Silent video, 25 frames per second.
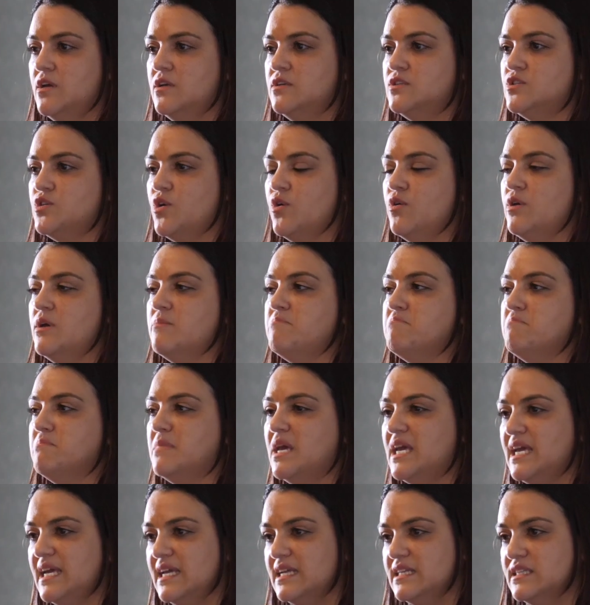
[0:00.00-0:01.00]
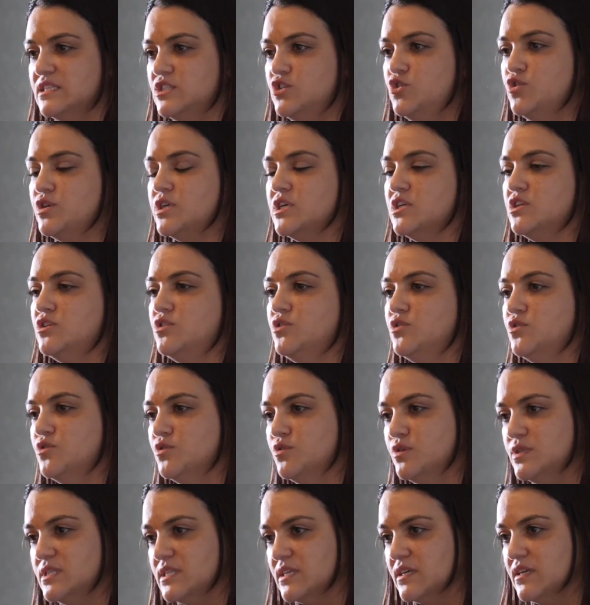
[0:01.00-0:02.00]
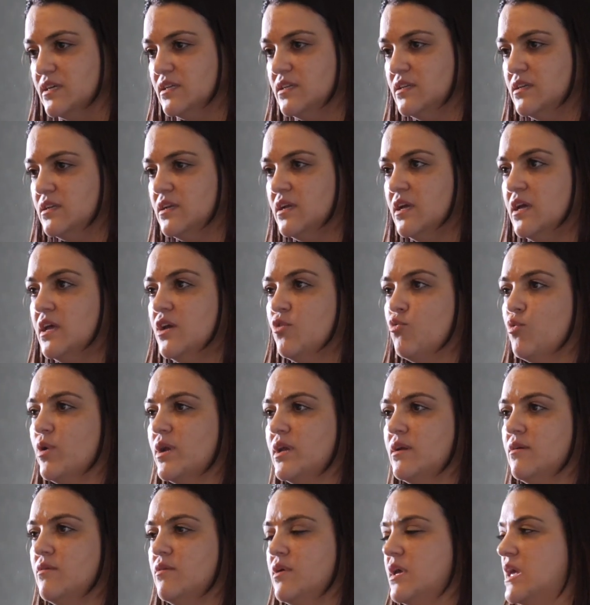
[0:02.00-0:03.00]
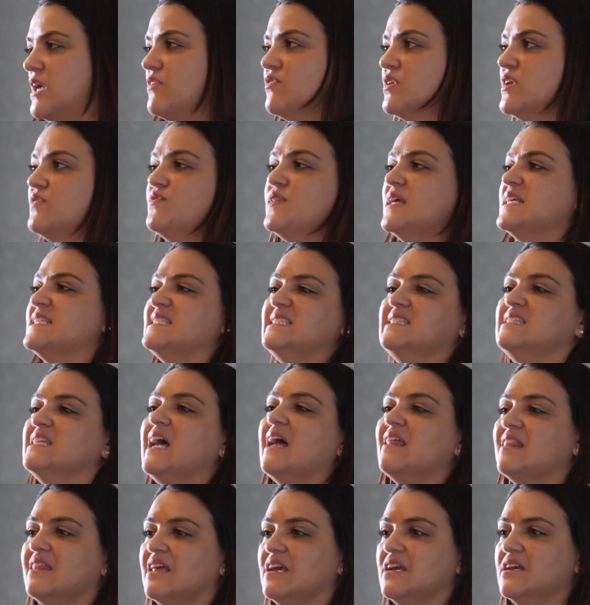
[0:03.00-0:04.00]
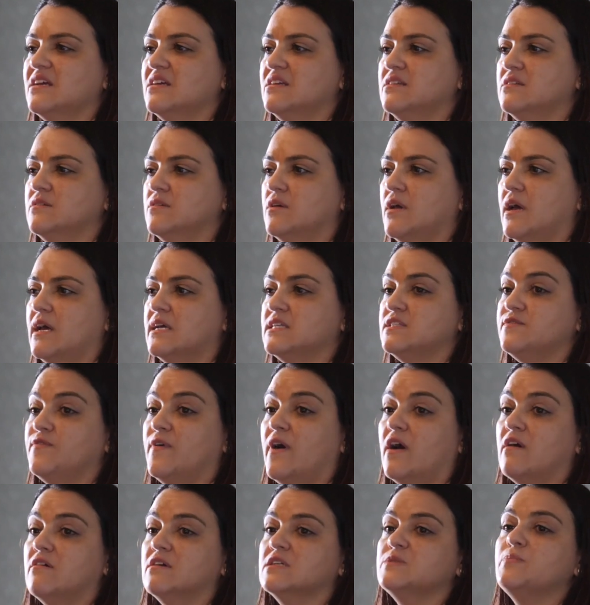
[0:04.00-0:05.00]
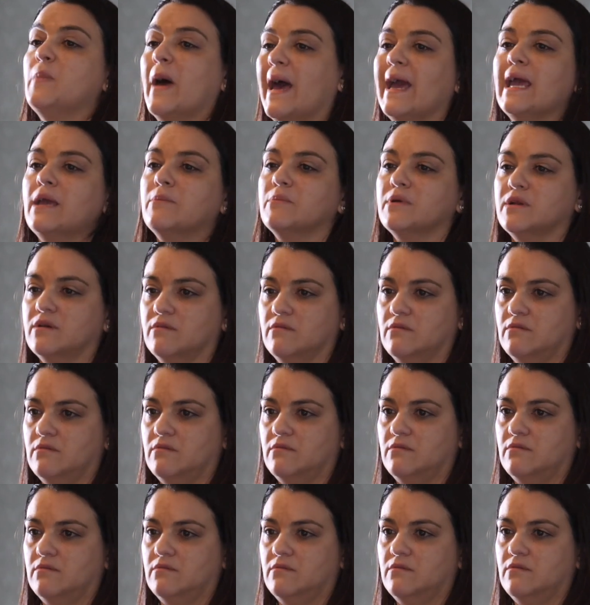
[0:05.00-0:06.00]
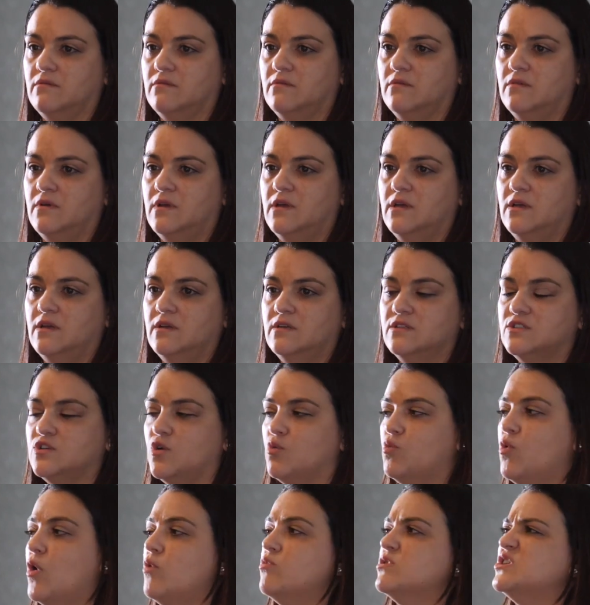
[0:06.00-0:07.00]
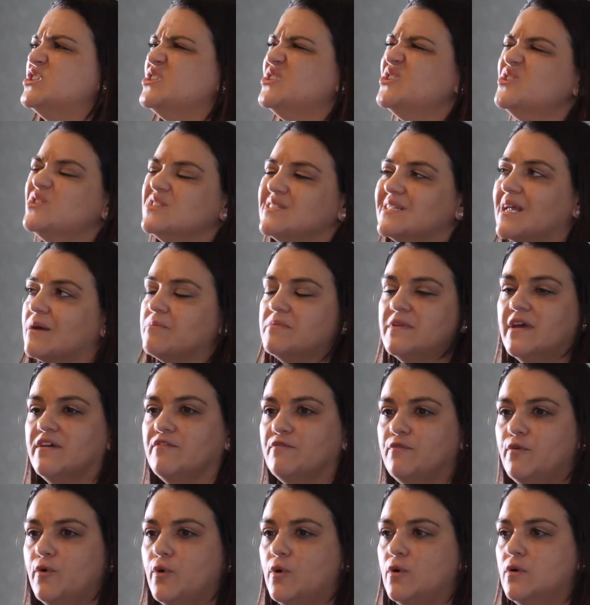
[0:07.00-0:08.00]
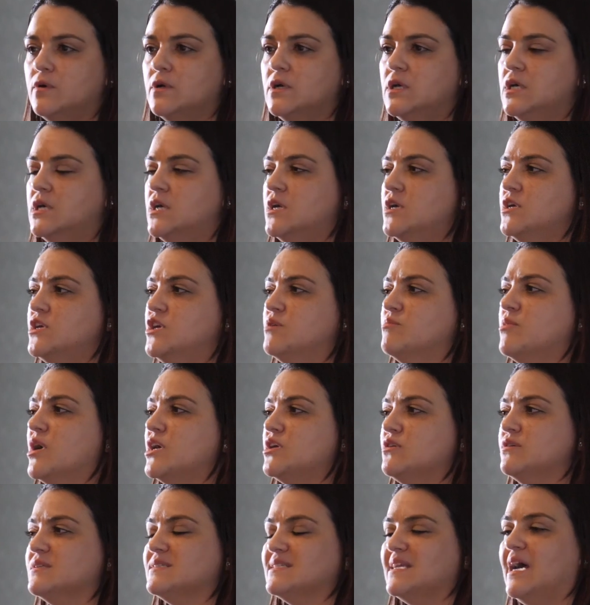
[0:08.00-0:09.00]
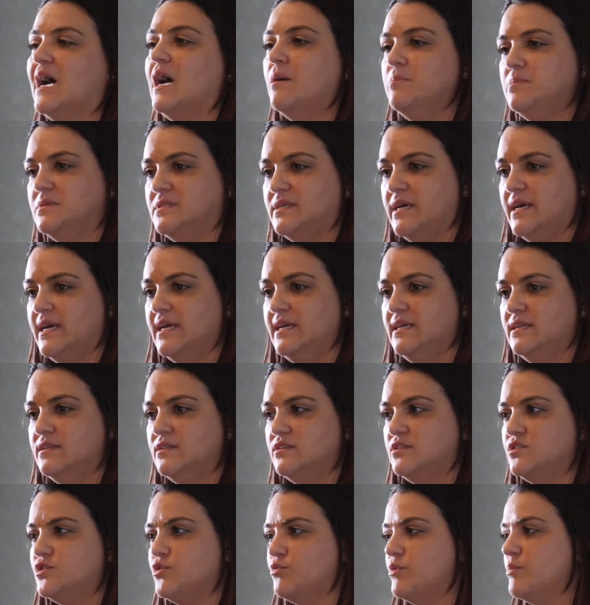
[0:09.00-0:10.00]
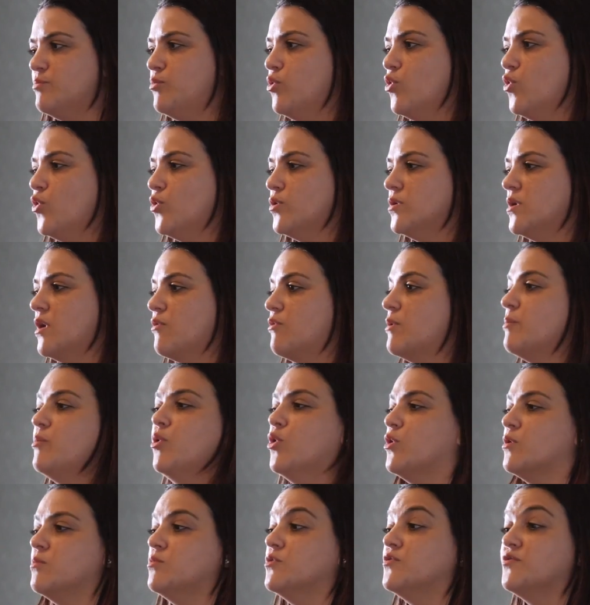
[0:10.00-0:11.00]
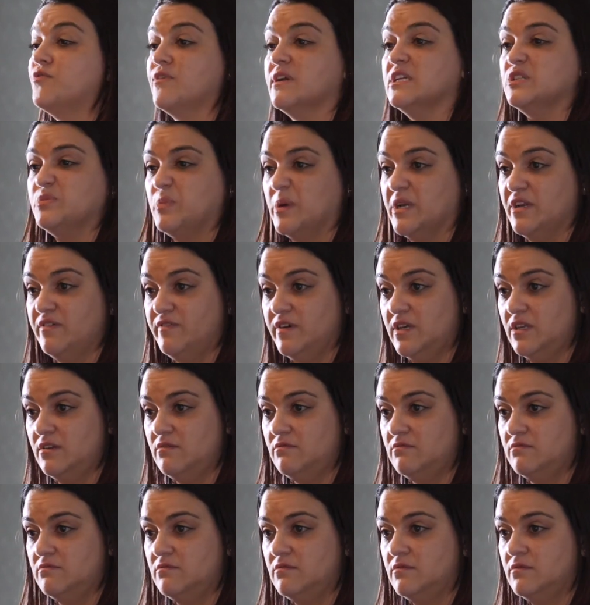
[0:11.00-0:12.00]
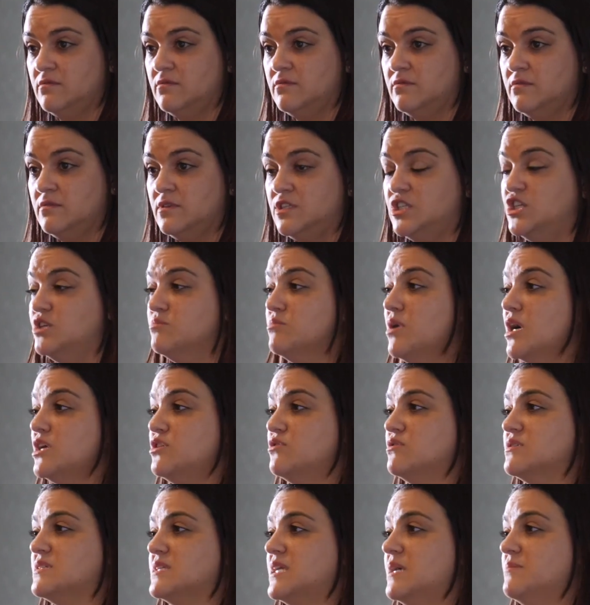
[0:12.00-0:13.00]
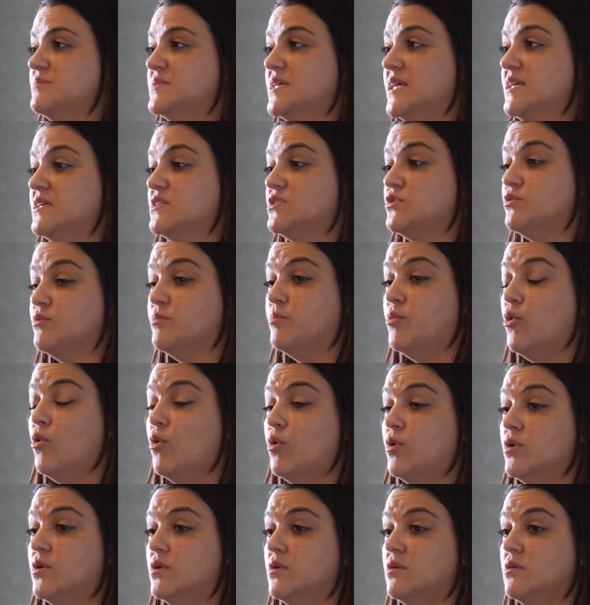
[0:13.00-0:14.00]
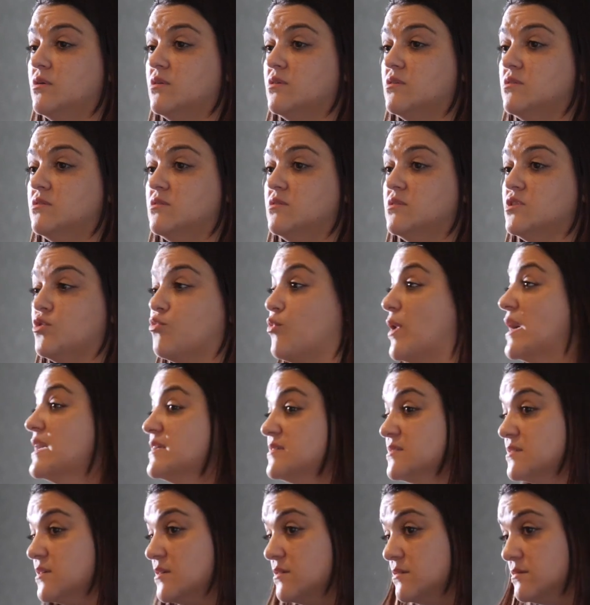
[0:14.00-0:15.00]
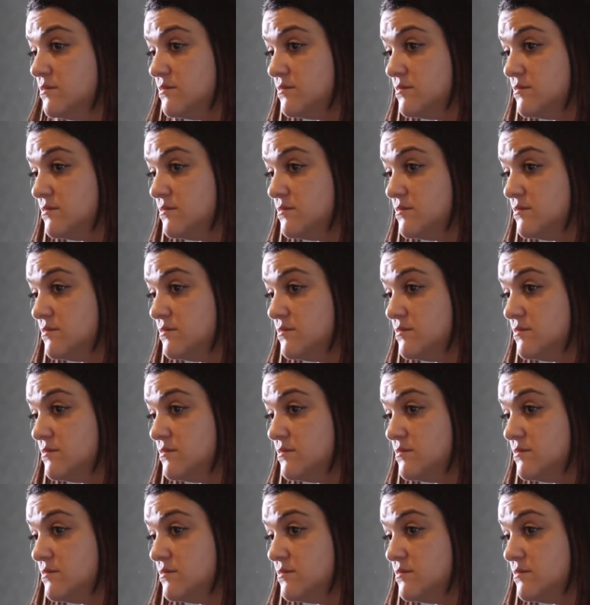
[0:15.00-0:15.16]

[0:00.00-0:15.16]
So it means you can use it even if there's nothing as far as payment. So what would you use an update for? You might use an update to report a reportable fringe benefit. You might use an update to report the risk,